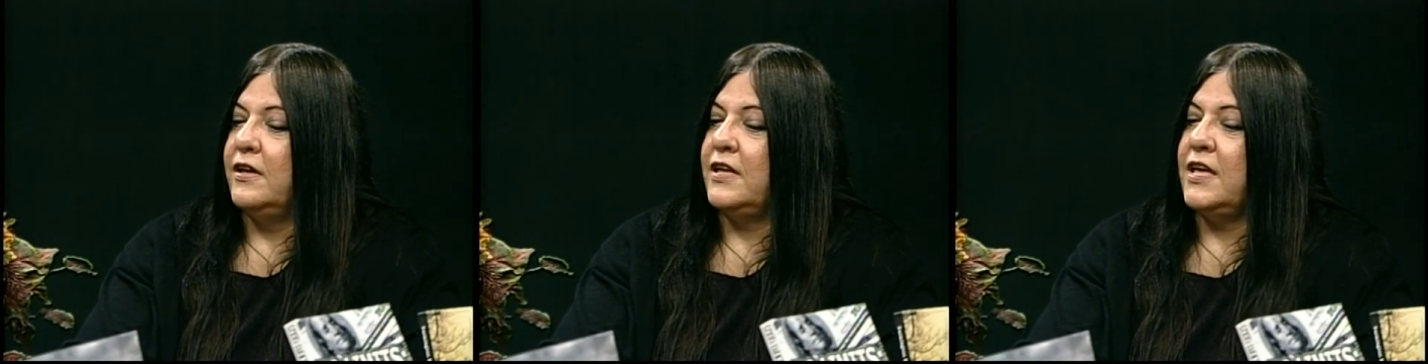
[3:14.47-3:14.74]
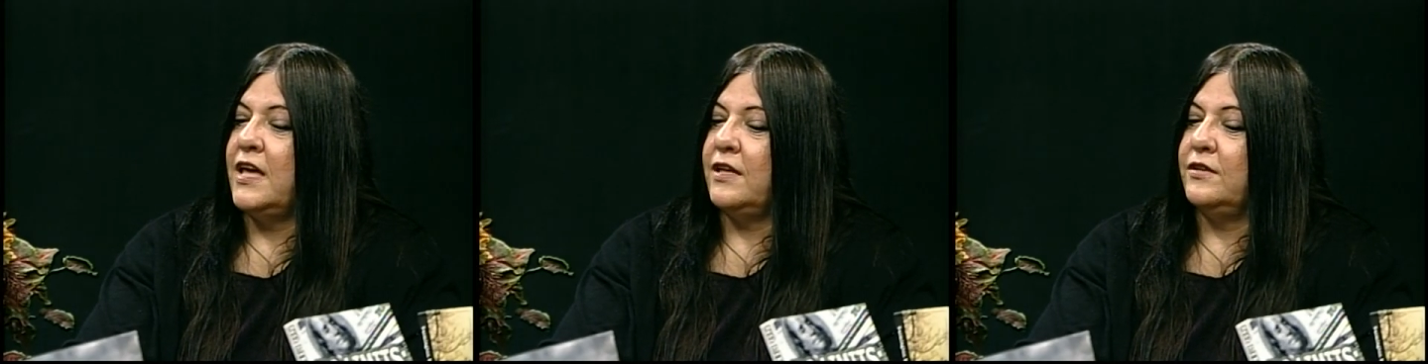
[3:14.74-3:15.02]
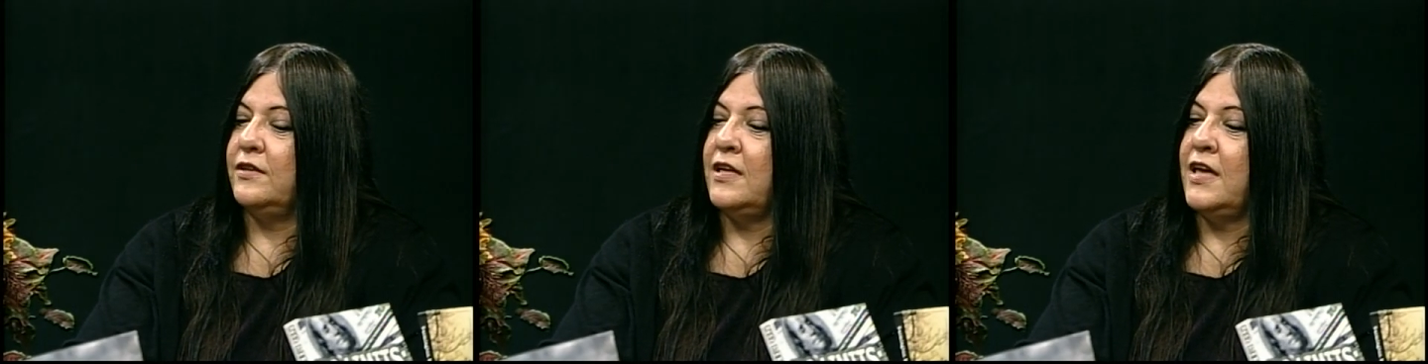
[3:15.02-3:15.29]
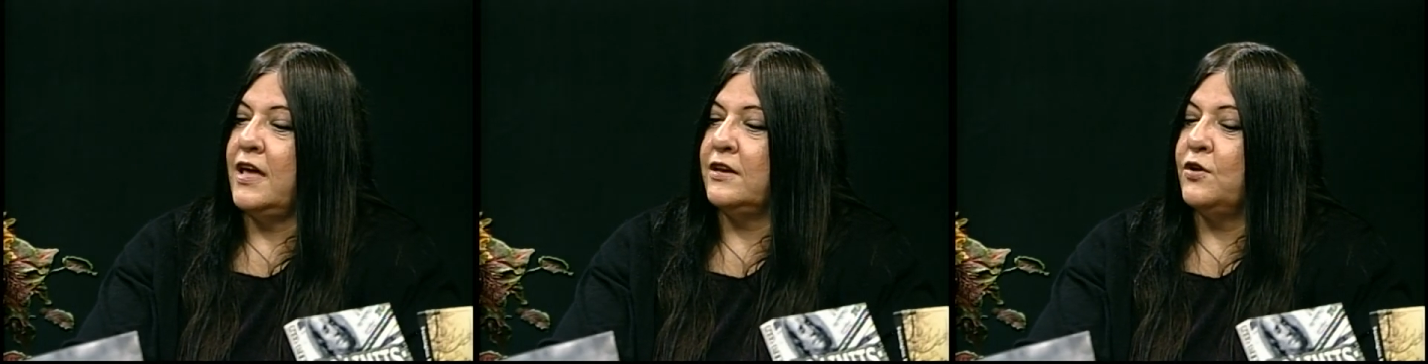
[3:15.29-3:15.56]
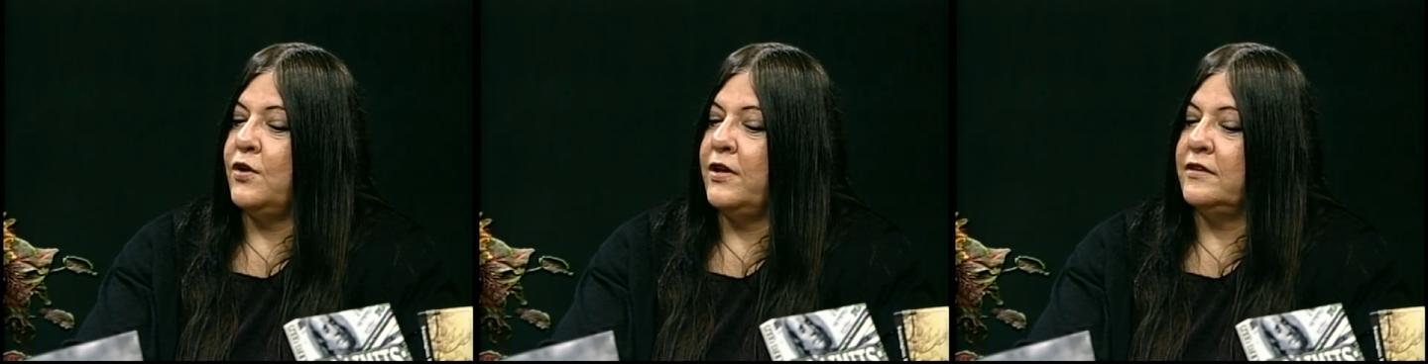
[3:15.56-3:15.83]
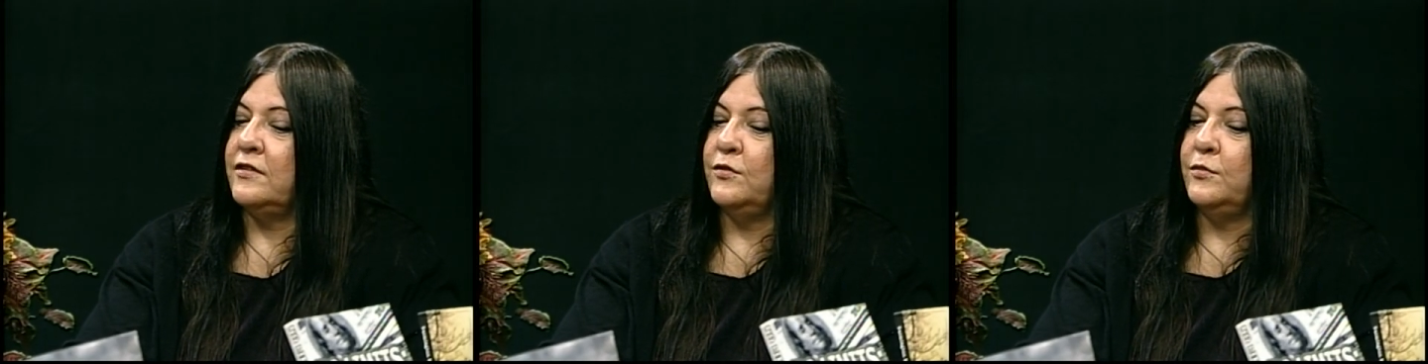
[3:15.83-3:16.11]
He had, he had
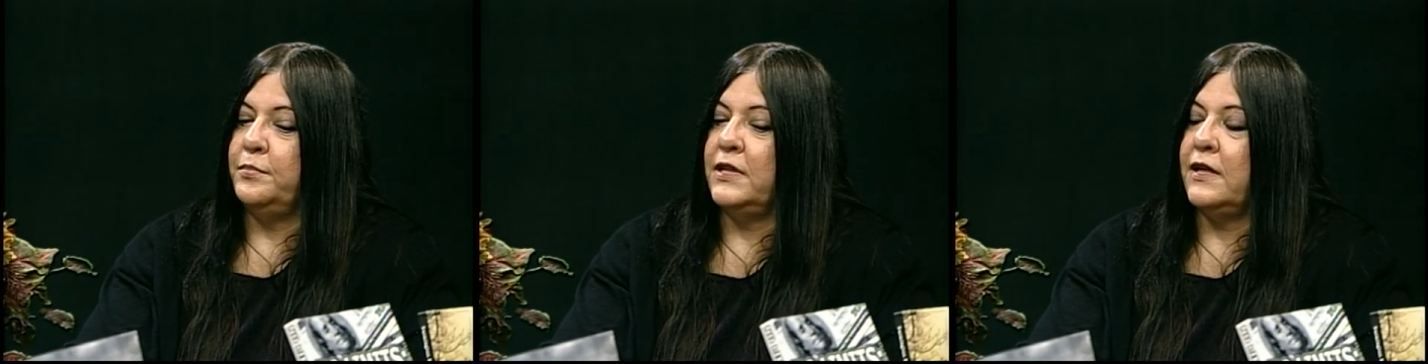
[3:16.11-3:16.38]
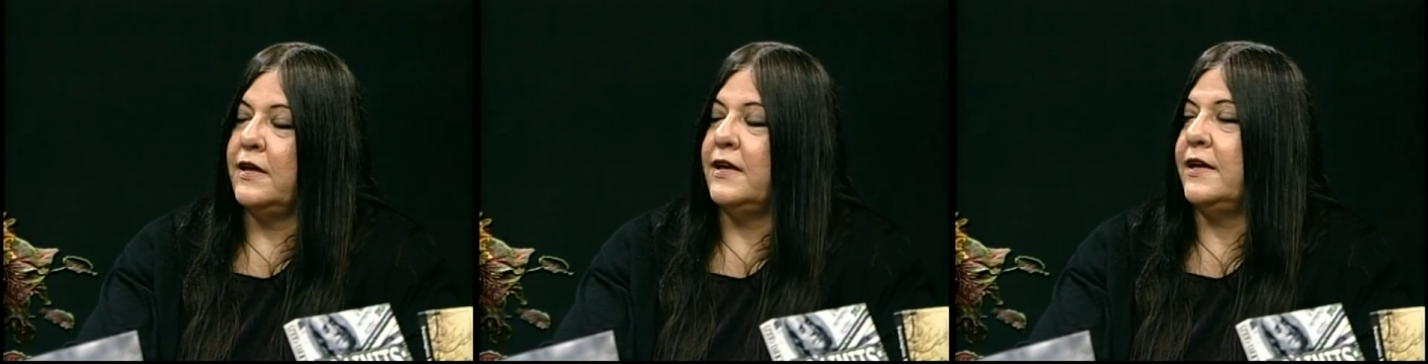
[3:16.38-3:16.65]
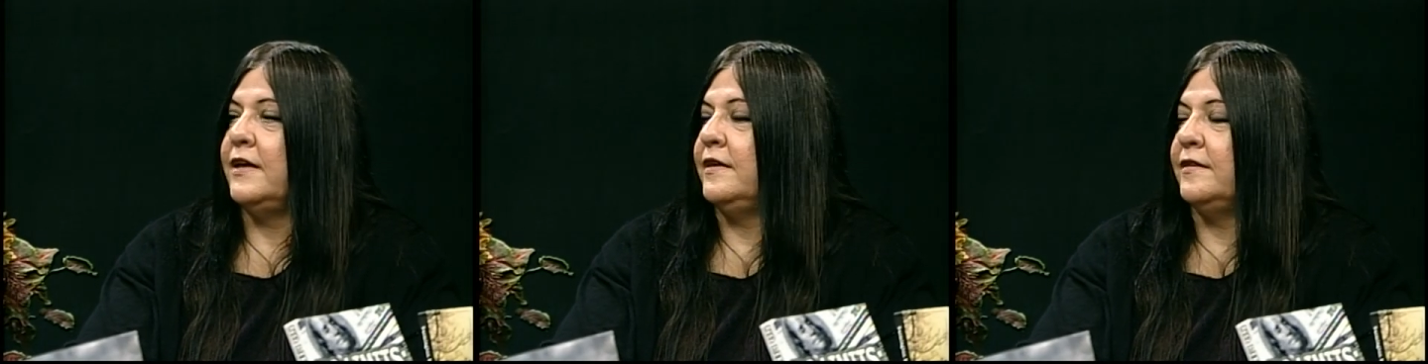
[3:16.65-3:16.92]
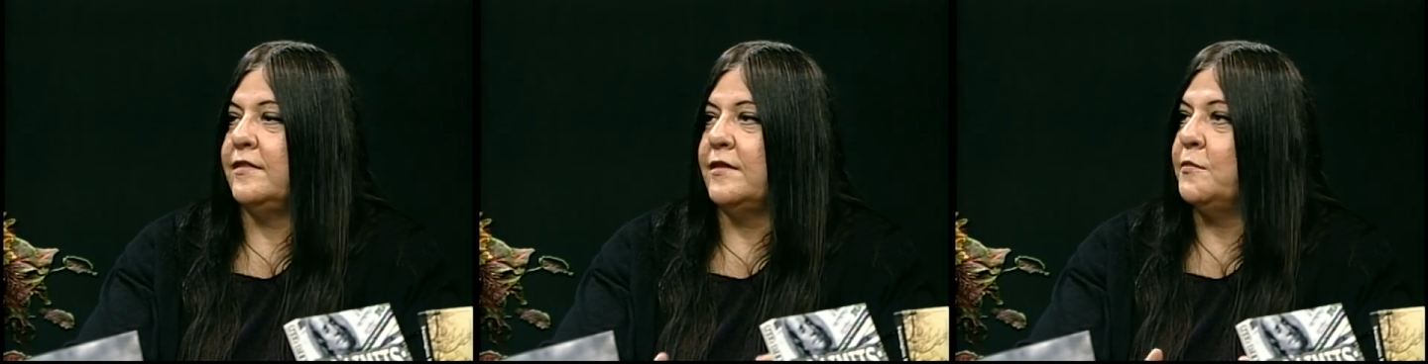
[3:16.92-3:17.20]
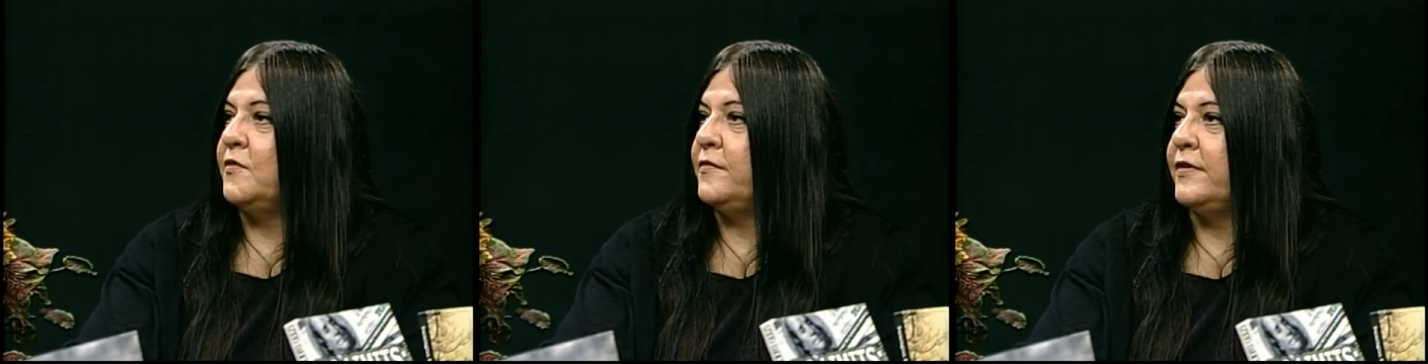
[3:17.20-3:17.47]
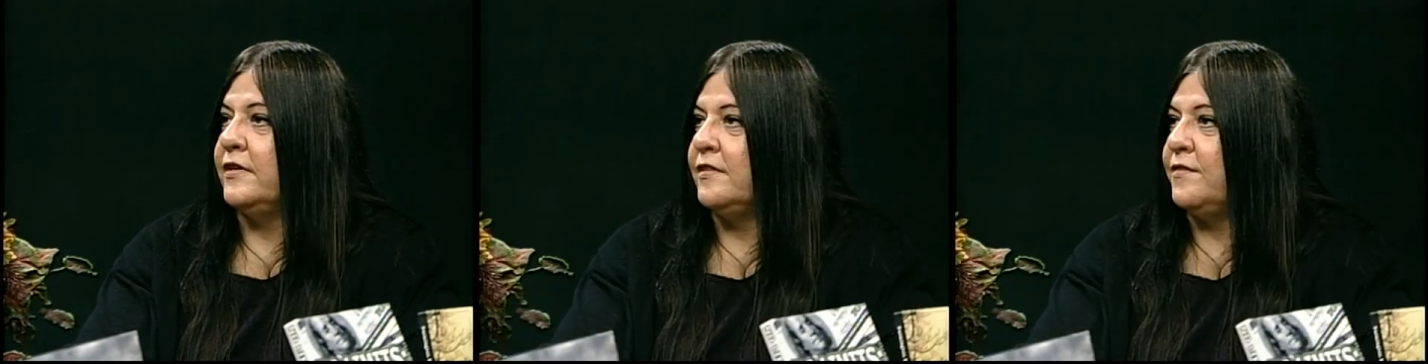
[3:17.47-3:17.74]
gone to play some of
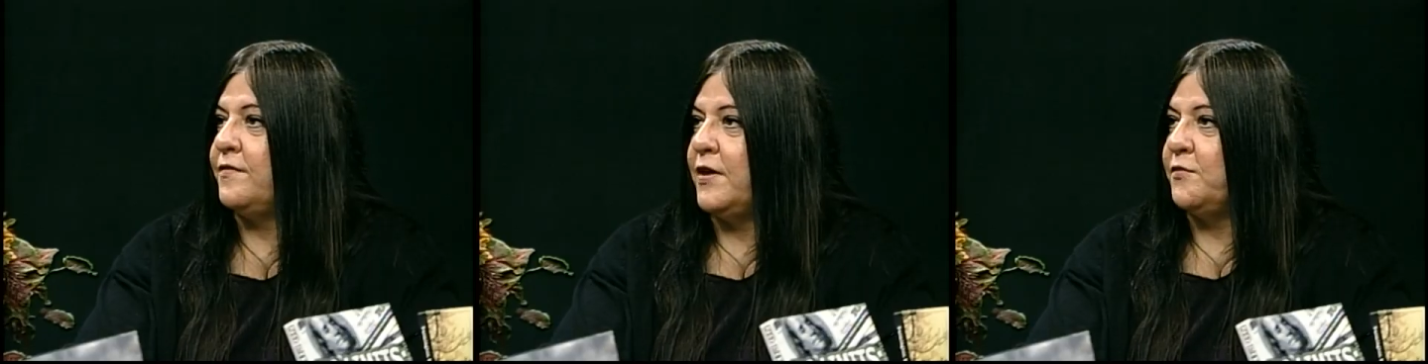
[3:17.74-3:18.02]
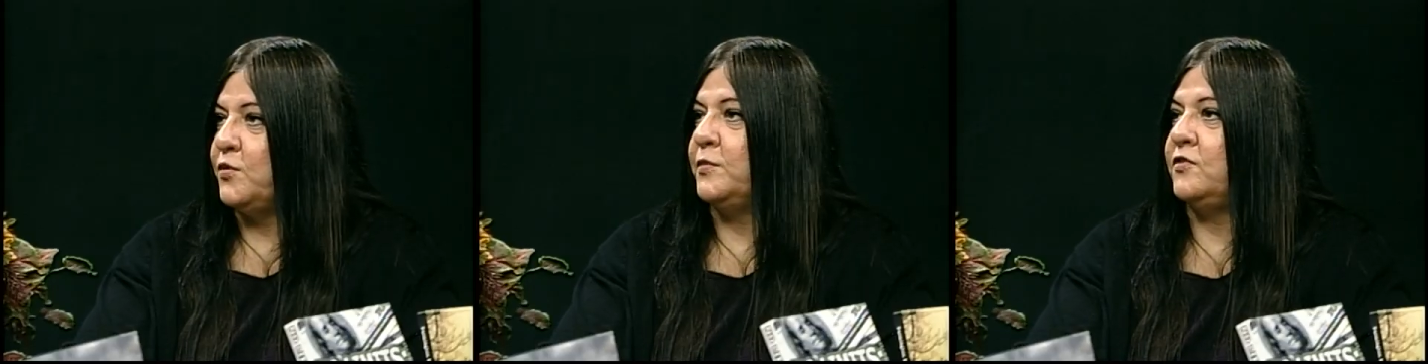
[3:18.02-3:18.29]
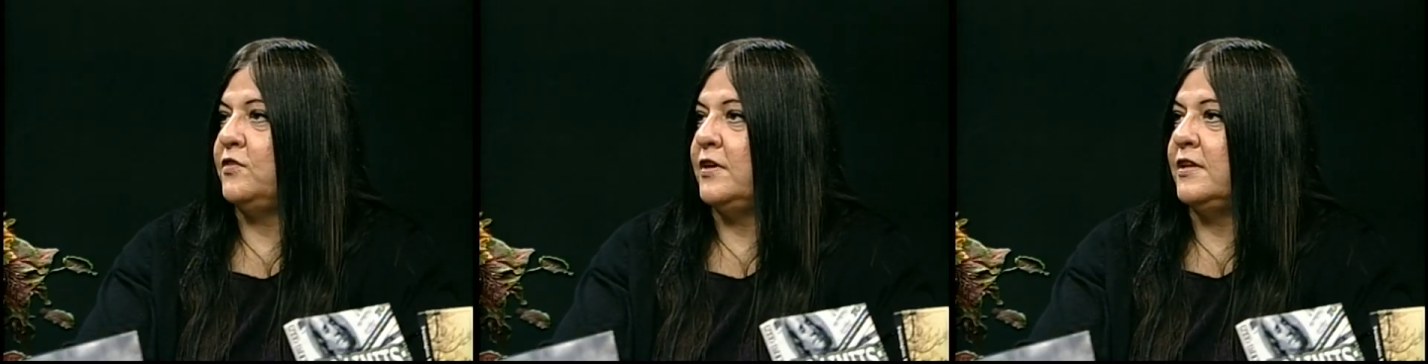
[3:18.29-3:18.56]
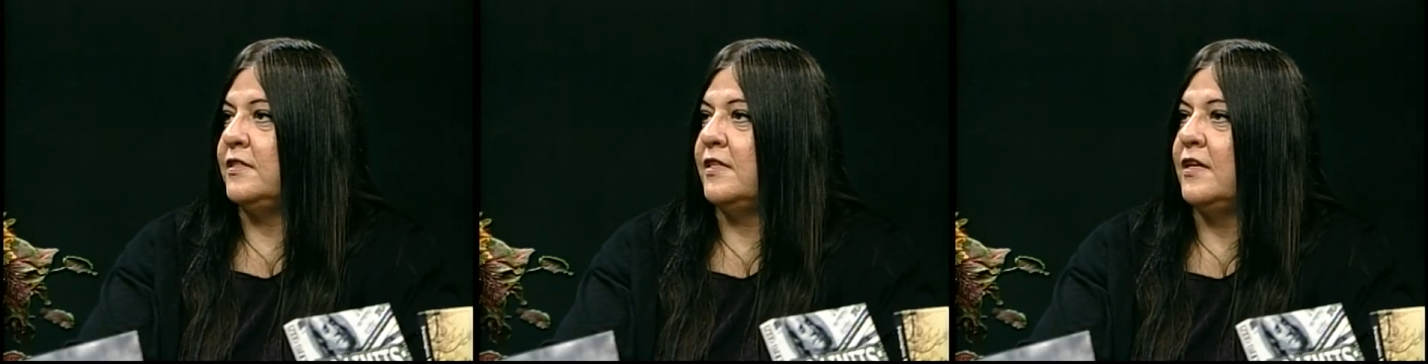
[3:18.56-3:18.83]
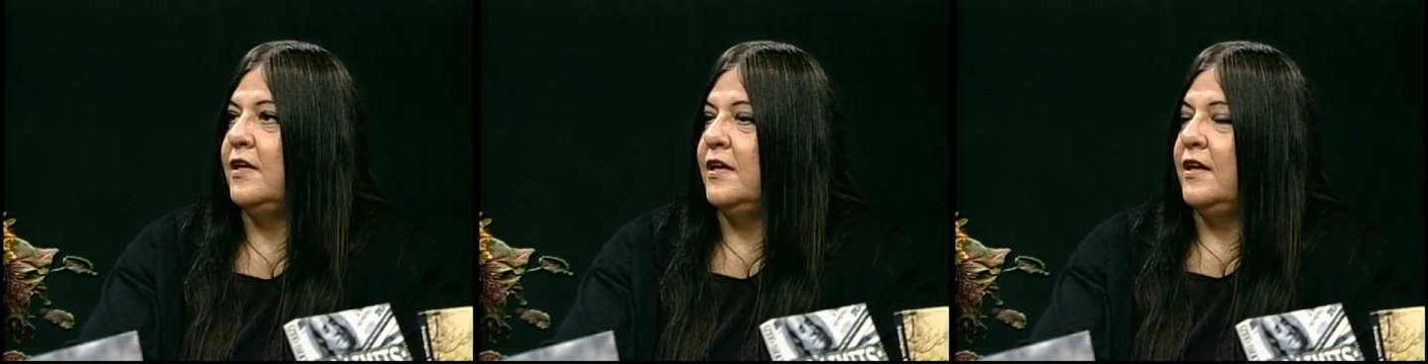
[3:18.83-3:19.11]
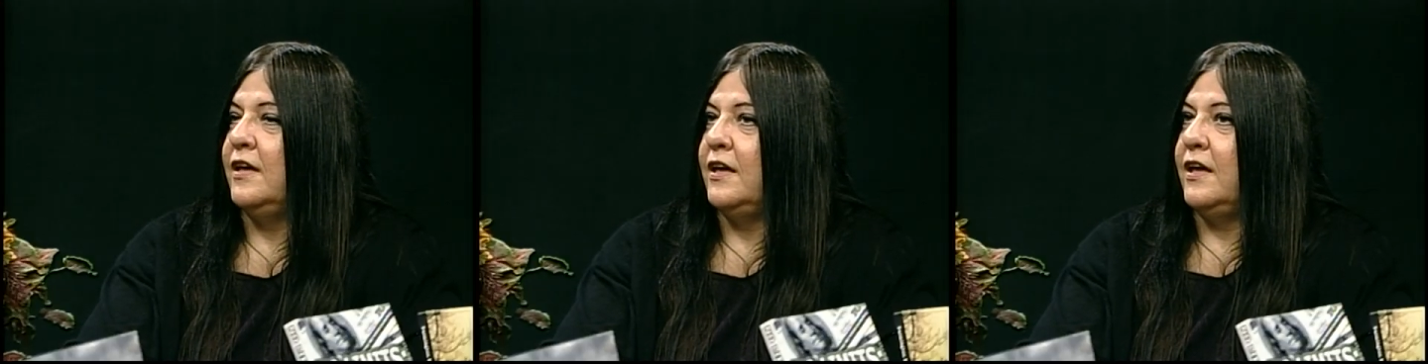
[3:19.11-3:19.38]
his favorite machines, uh
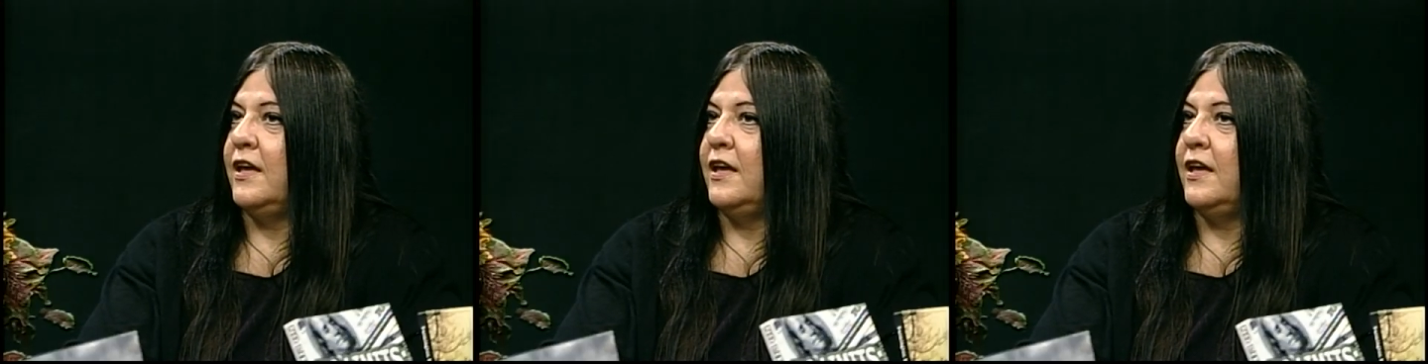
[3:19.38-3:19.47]
-huh.